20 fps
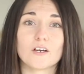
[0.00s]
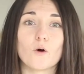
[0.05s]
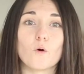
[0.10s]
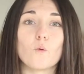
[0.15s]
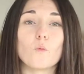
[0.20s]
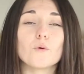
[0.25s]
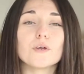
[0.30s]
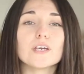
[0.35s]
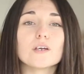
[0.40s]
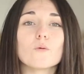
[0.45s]

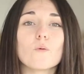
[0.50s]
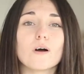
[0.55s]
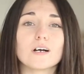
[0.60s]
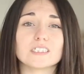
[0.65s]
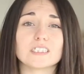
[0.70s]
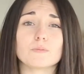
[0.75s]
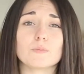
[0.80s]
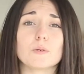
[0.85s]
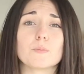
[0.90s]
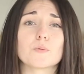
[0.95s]
We
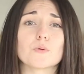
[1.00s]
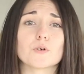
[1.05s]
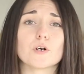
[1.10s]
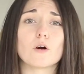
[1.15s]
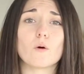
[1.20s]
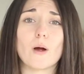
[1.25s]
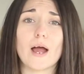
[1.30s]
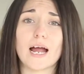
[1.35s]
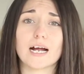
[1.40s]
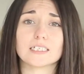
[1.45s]
want to be
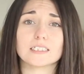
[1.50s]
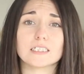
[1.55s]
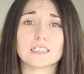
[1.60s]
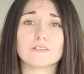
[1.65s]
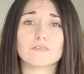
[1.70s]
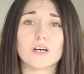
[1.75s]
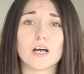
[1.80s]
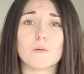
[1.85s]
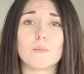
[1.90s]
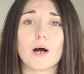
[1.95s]

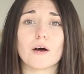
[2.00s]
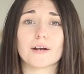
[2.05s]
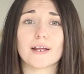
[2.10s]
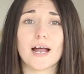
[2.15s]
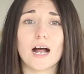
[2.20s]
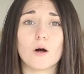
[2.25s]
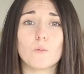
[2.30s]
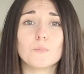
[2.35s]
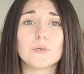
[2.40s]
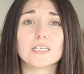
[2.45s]
proactive about
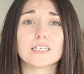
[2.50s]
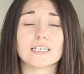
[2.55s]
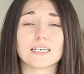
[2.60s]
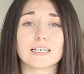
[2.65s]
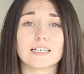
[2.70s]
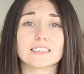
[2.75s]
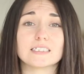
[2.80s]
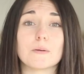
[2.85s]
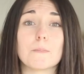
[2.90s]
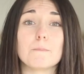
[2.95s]
helping
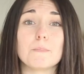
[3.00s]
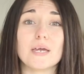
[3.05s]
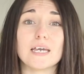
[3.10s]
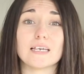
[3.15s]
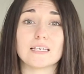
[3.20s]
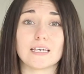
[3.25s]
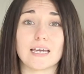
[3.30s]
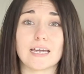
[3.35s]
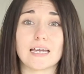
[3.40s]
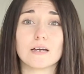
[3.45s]
kids
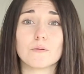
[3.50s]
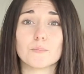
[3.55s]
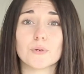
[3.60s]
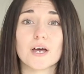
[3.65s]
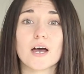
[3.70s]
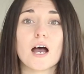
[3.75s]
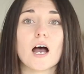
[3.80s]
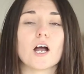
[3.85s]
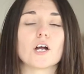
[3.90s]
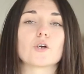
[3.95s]
make camp
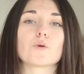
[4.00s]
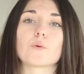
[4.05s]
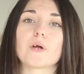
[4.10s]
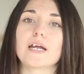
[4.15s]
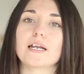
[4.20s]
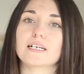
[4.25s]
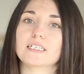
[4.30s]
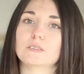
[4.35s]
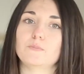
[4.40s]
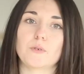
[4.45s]
a
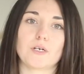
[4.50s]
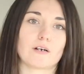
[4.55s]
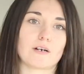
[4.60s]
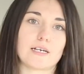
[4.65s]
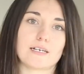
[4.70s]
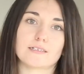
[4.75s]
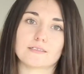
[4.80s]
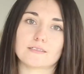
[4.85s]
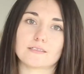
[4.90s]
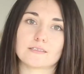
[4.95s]
great
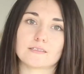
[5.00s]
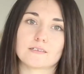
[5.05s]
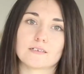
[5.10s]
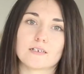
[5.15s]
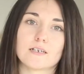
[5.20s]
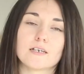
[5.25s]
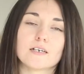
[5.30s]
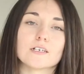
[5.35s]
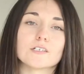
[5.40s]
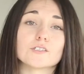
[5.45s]
experience.
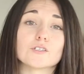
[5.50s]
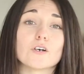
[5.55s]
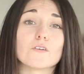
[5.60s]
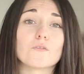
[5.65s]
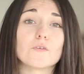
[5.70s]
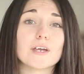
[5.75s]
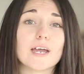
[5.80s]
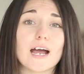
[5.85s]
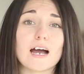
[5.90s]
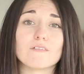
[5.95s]
So if
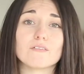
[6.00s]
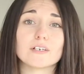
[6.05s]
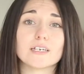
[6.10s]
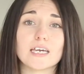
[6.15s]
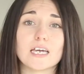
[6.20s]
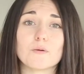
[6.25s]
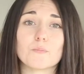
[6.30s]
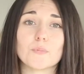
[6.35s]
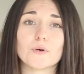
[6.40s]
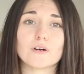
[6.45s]
we have a
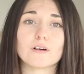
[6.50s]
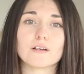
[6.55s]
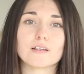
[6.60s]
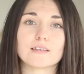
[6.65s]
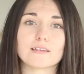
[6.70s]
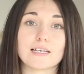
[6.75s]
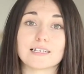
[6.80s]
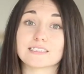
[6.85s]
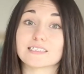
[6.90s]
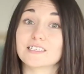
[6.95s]
camper
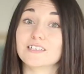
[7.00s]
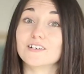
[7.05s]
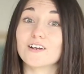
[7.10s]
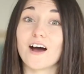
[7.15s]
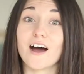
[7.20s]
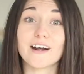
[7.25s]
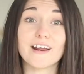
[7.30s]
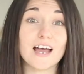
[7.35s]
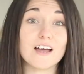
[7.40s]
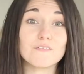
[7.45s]
that's
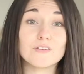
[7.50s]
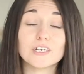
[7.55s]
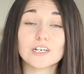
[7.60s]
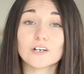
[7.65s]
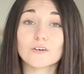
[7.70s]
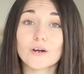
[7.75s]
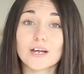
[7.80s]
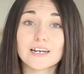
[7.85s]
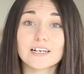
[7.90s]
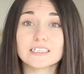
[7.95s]
not having a
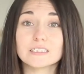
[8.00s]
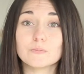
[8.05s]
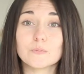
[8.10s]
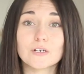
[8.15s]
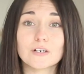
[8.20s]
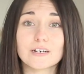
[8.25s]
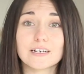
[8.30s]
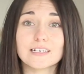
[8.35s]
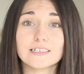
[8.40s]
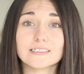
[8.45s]
great
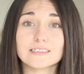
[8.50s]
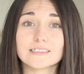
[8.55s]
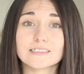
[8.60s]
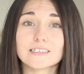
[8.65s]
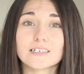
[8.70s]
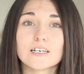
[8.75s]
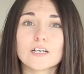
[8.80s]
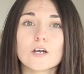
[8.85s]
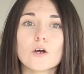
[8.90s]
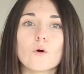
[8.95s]
experience,
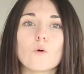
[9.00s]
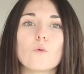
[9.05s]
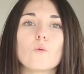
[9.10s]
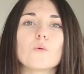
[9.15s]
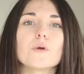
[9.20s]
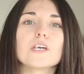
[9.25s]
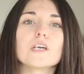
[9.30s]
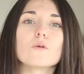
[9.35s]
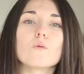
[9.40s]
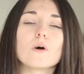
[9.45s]

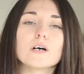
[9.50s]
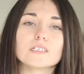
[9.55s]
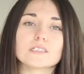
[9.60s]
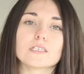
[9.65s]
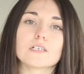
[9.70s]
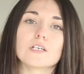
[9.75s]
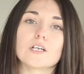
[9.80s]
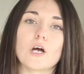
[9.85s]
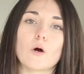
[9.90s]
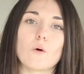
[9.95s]
we want
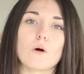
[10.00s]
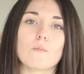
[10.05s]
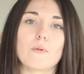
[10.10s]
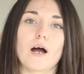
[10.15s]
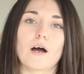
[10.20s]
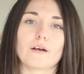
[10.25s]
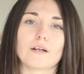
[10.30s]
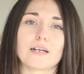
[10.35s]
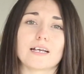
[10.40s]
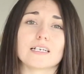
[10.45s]
to know
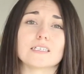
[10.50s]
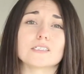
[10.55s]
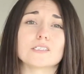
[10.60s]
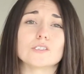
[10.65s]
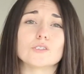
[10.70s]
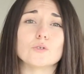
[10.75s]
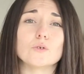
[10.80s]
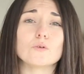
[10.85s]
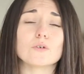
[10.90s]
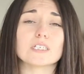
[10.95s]
about it as
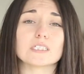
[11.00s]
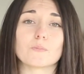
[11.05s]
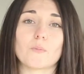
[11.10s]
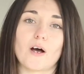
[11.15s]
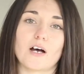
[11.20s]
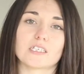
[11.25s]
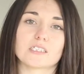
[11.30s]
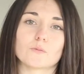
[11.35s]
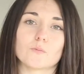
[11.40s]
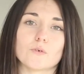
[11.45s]
soon as
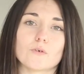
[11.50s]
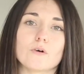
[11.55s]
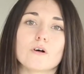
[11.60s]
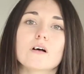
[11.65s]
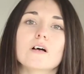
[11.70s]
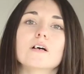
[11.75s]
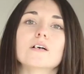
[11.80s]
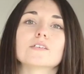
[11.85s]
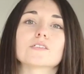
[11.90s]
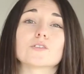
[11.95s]
possible
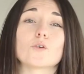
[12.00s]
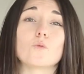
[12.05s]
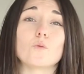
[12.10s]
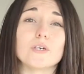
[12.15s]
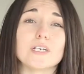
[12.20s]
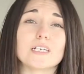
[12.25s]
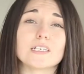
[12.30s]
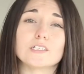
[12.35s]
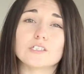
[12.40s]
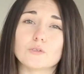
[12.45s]
so
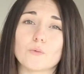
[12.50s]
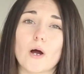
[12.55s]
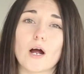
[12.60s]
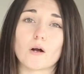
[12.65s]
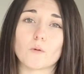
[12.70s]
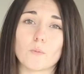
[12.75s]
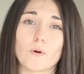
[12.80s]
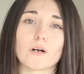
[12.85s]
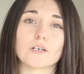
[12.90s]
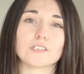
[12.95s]
we can do
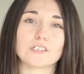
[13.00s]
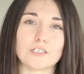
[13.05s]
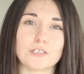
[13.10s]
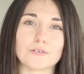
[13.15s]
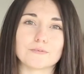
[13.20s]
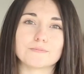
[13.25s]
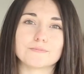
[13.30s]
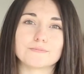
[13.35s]
our part too.